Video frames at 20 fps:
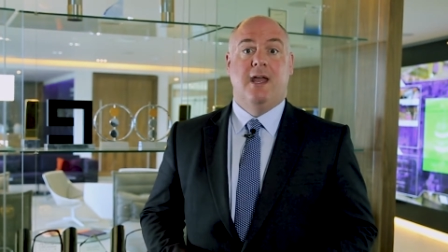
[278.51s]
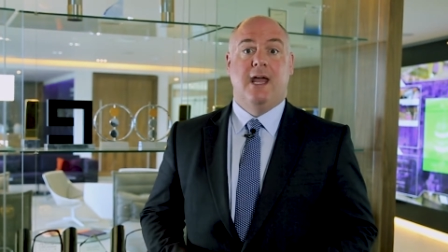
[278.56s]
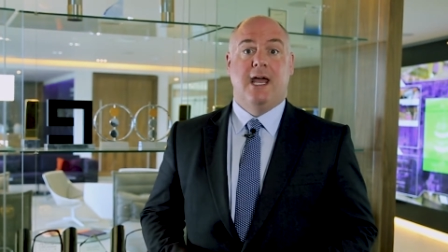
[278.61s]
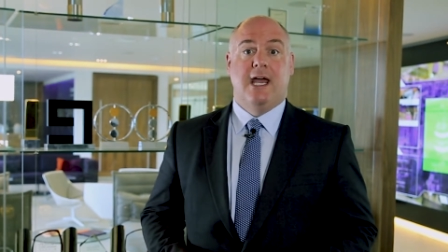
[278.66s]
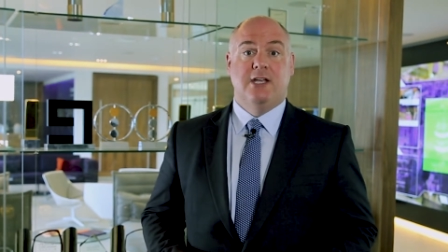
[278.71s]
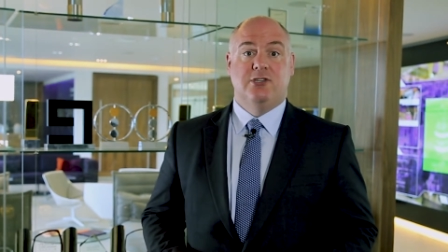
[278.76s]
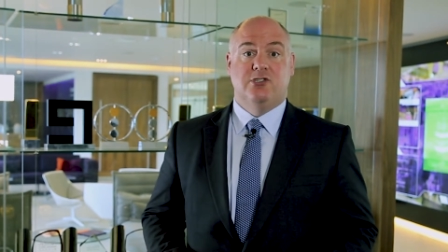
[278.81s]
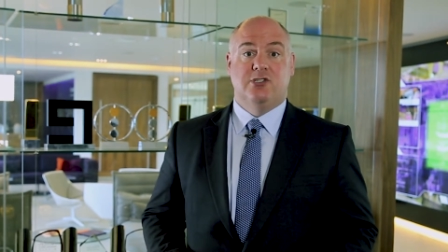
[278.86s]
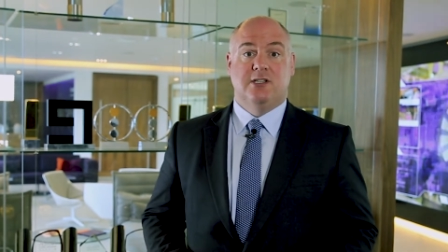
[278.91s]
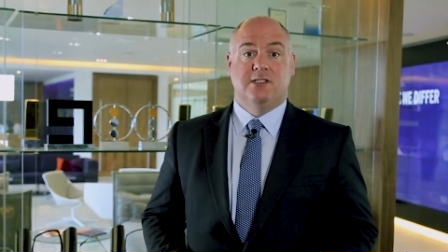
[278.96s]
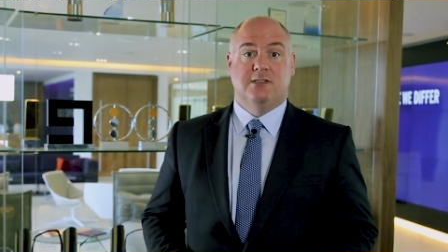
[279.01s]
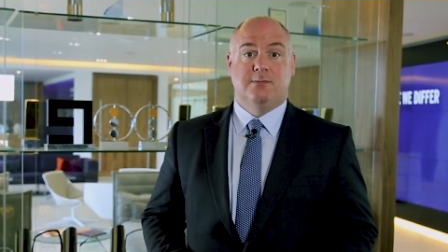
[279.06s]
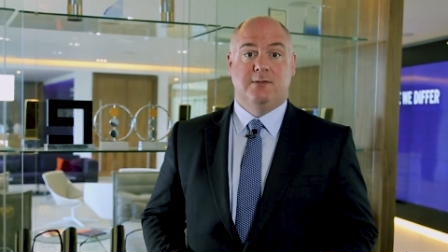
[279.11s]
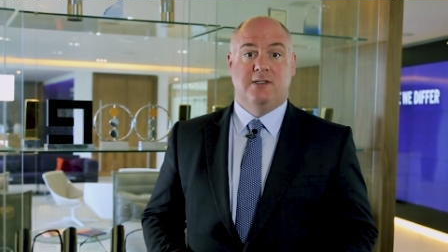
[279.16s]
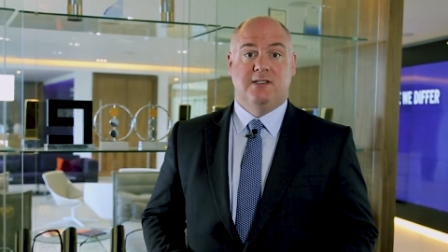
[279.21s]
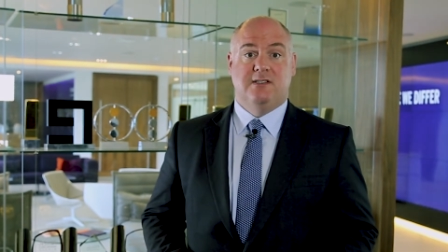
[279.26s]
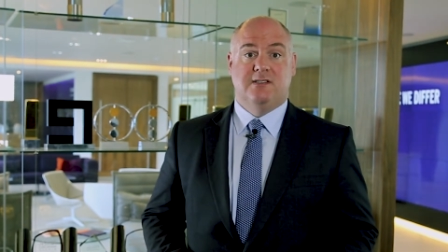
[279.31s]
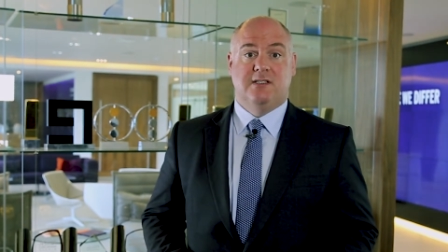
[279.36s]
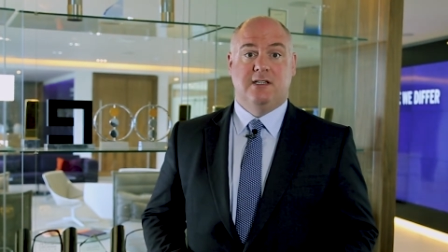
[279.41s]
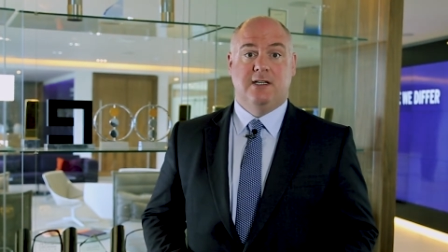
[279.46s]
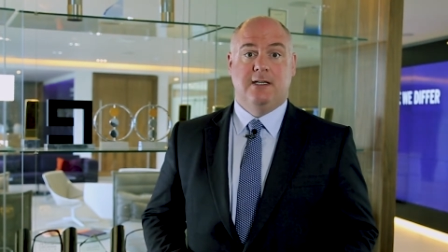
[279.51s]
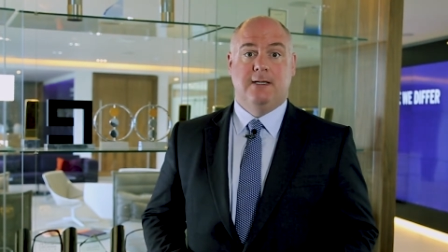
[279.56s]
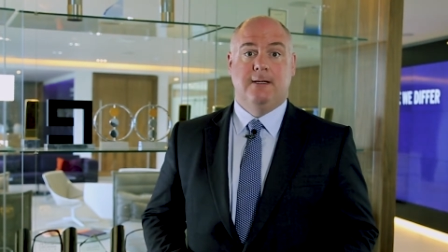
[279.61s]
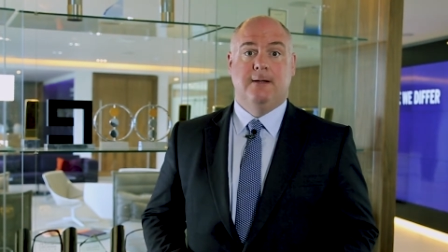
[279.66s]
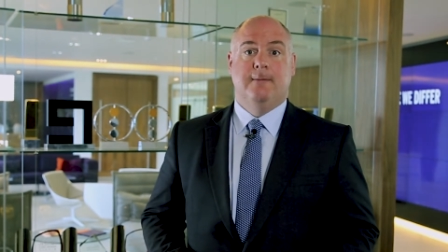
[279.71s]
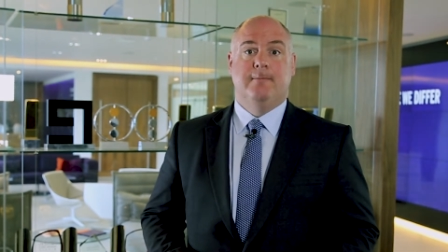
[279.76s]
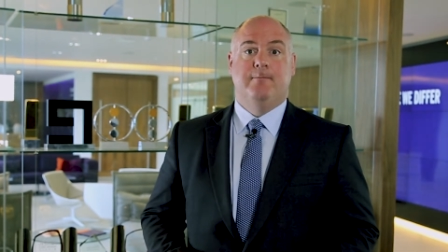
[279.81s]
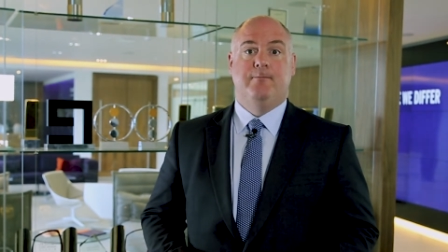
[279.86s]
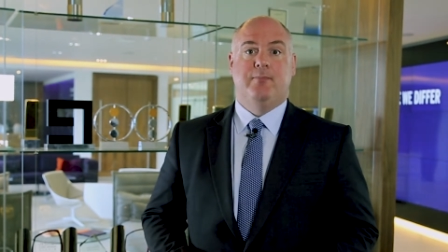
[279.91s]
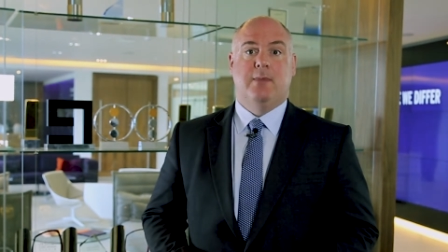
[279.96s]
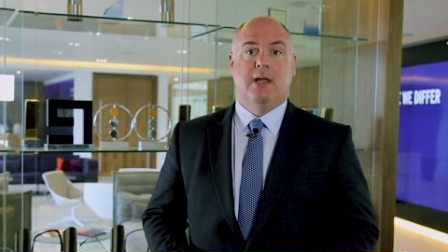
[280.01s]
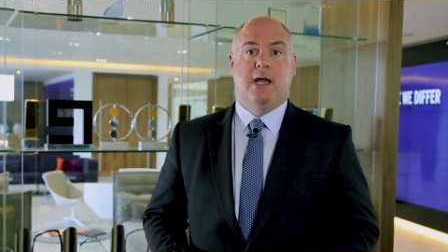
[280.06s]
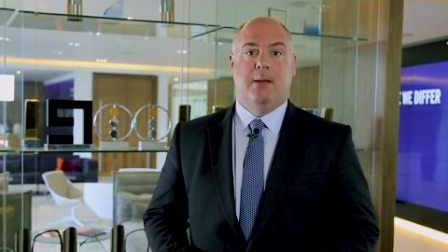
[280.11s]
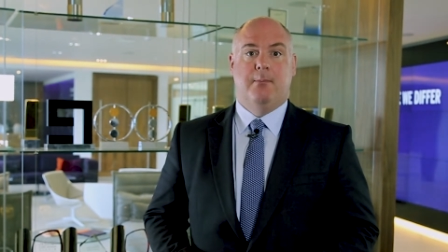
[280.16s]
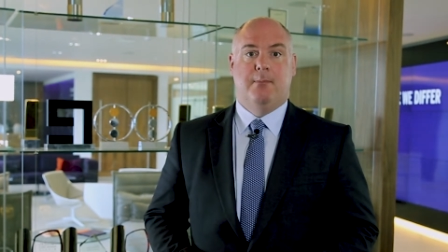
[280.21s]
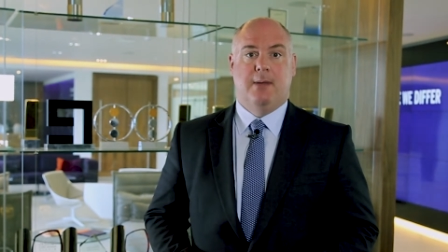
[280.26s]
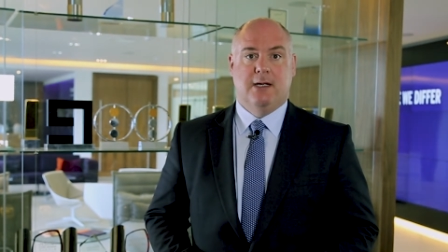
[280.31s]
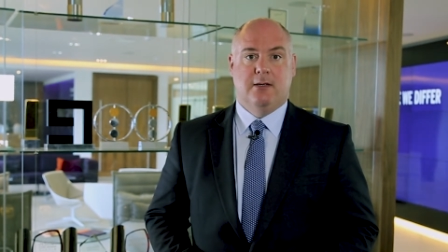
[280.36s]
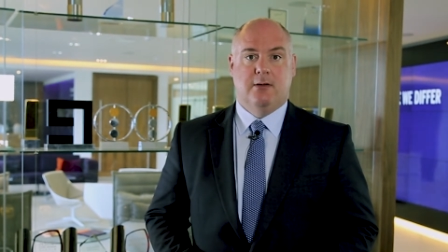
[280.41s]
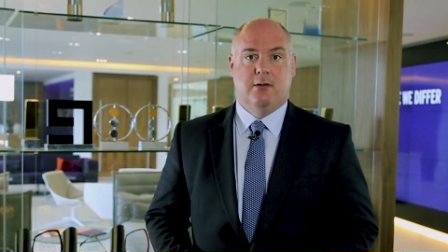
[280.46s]
HSBC
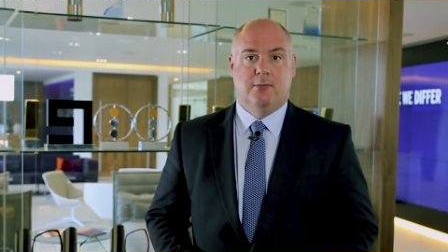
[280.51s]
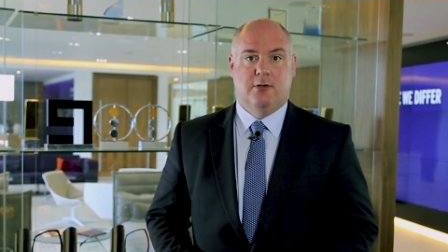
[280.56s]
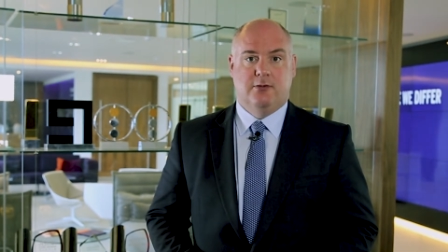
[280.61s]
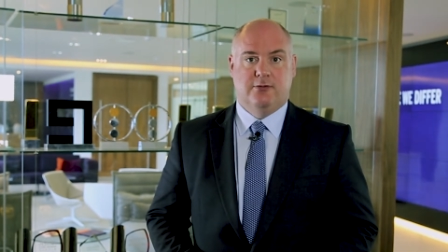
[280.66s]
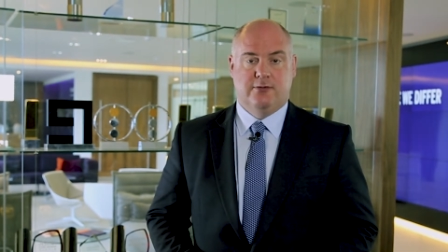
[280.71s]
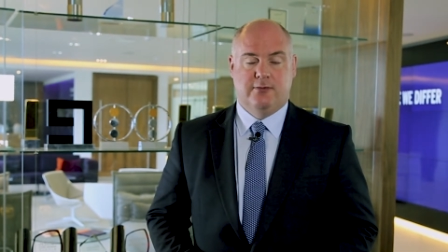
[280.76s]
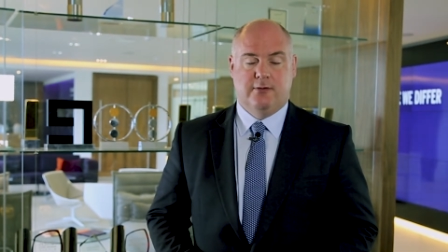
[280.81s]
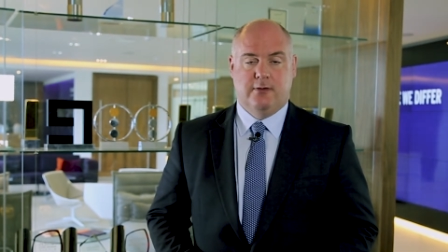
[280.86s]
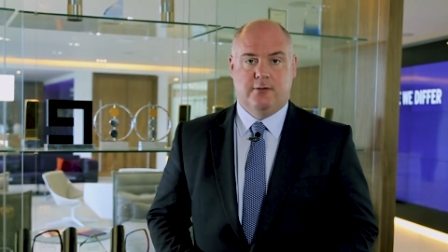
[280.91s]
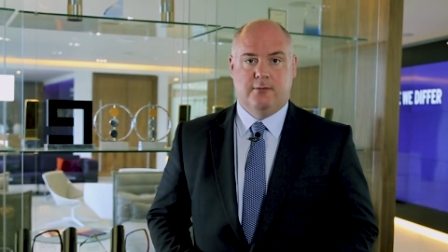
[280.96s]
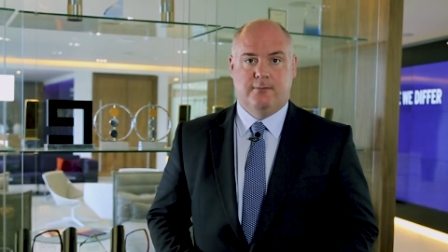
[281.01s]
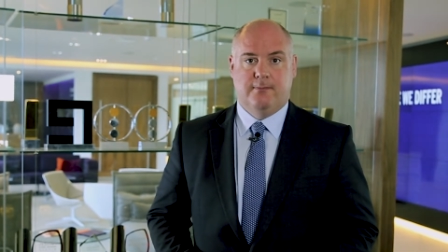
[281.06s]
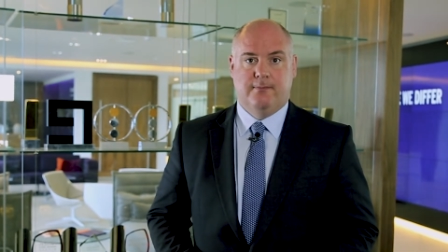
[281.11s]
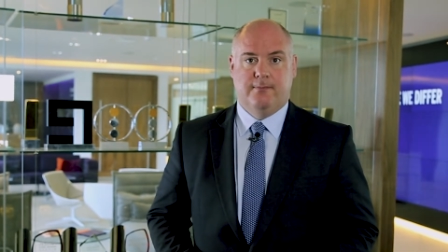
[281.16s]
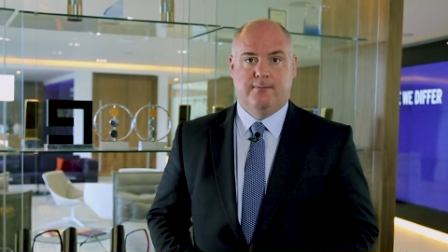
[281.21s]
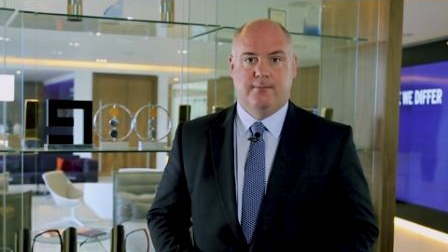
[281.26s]
and Bank of Montreal.